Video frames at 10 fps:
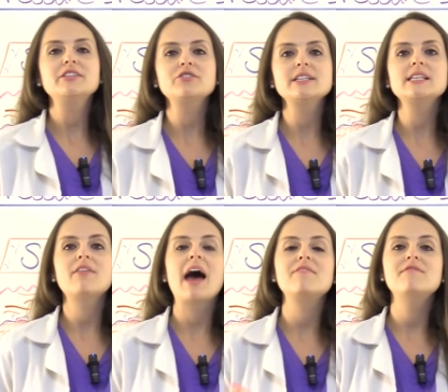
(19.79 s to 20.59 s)
injuries
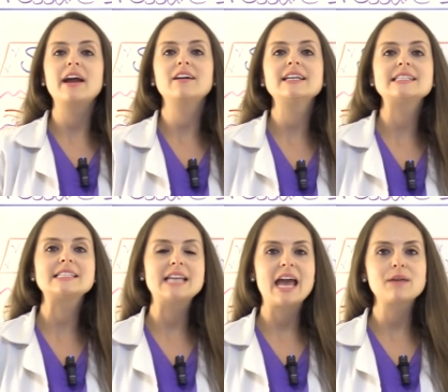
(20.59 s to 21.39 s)
have had
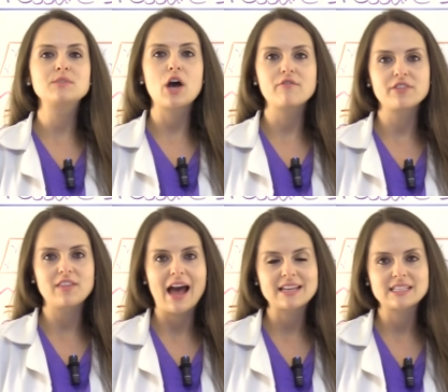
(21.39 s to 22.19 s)
various names over the
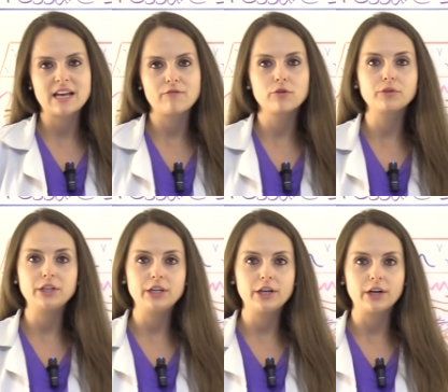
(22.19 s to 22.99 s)
last several
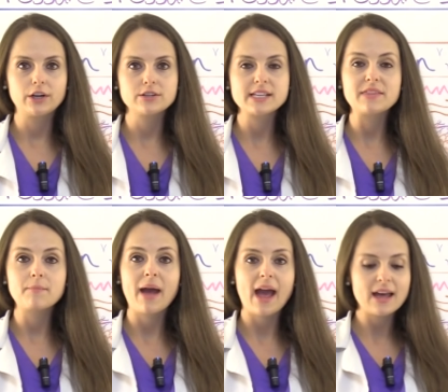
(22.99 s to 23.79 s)
years. In
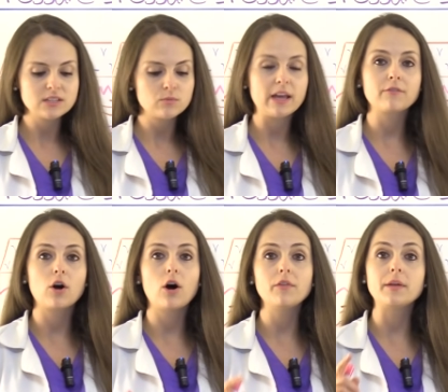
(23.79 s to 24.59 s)
the past, we have
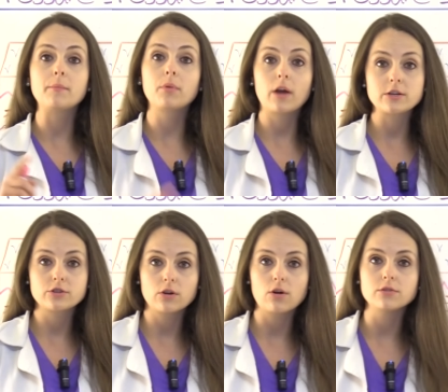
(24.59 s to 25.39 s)
called them
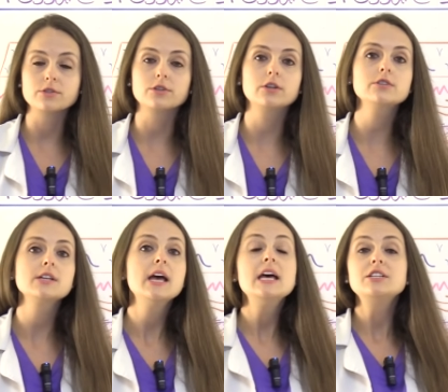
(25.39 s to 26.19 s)
pressure
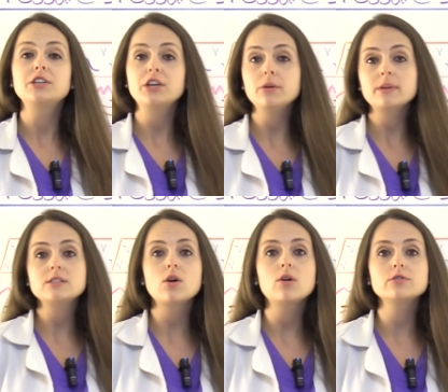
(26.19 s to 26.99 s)
ulcers,
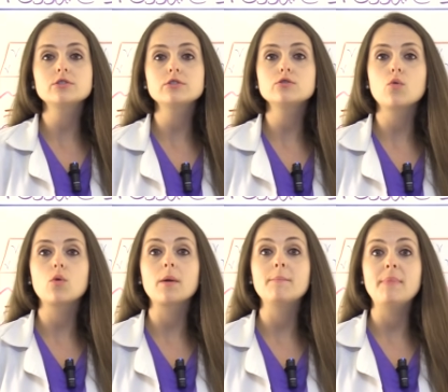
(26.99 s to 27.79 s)
decubitus ulcers,
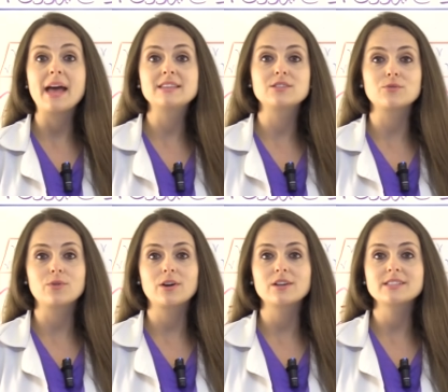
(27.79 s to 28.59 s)
or bed
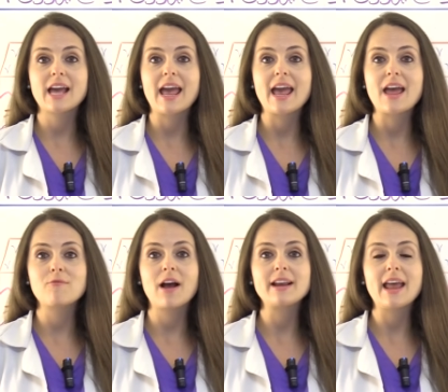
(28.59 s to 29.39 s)
sores.
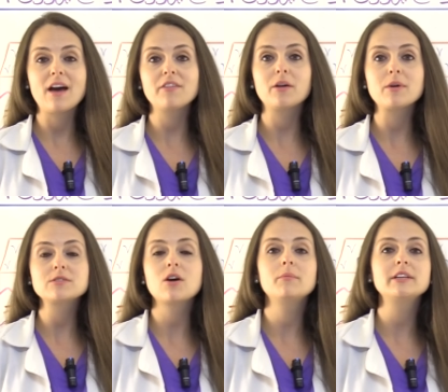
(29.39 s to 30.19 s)
And right now, they're
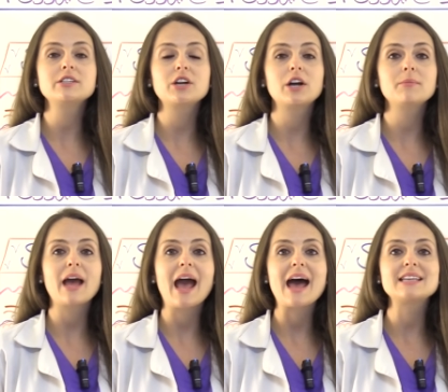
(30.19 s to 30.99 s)
most commonly termed
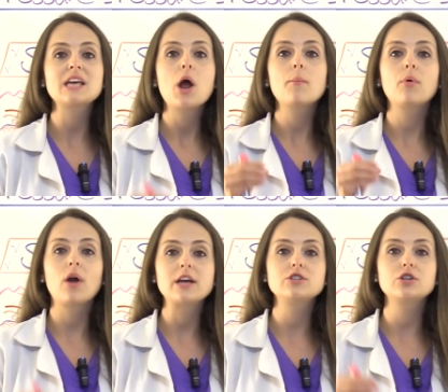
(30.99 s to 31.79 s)
as
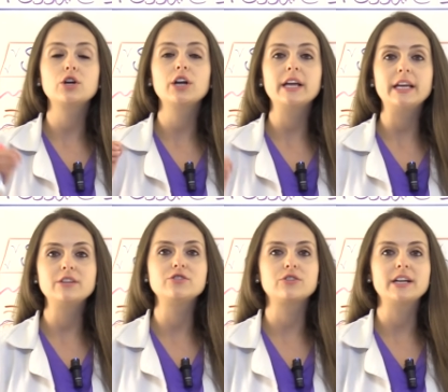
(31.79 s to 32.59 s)
pressure
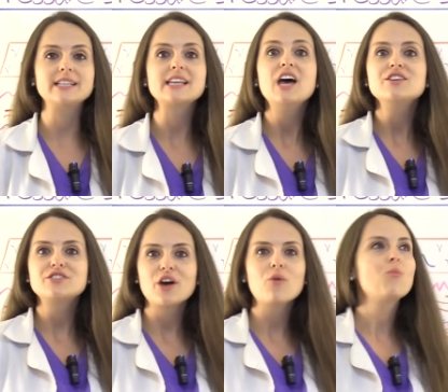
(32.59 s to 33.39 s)
injuries.
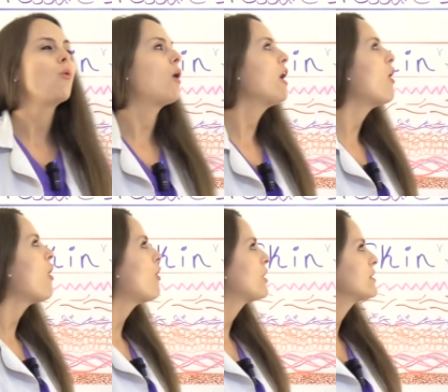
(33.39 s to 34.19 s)
So what
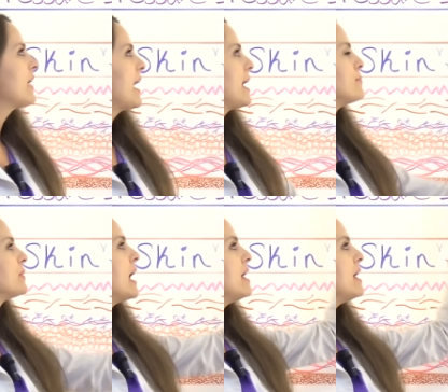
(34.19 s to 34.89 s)
are they?